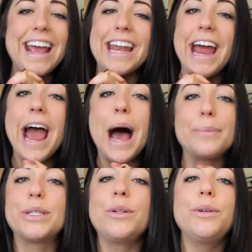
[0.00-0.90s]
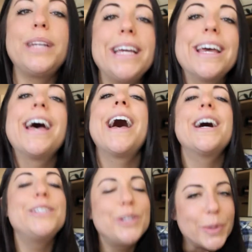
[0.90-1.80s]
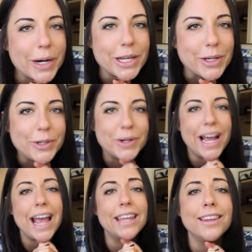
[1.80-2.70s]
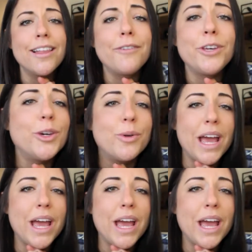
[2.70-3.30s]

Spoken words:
And I absolutely adore you and love you,